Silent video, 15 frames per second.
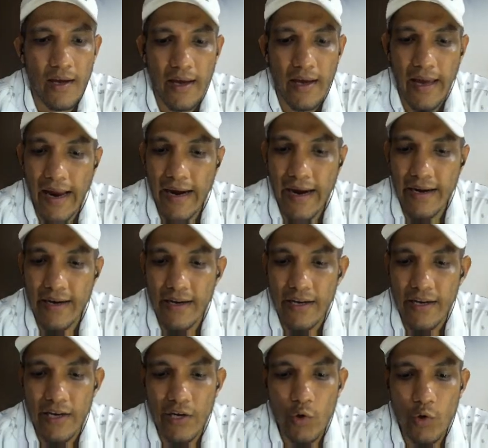and
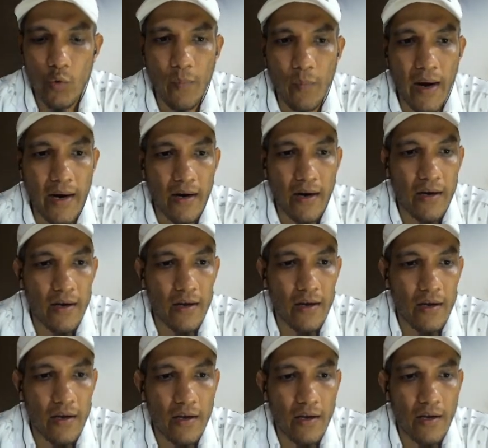u bar
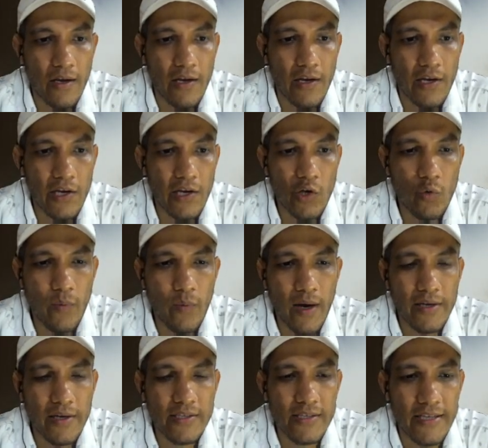
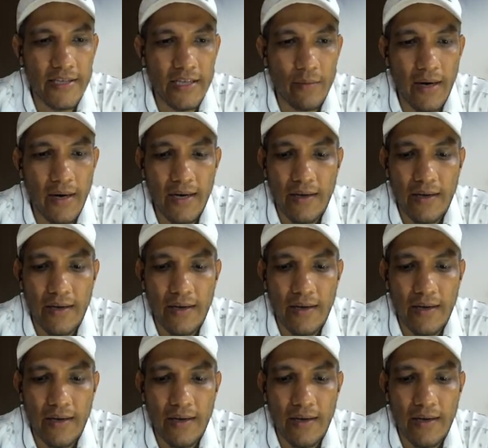is nothing but,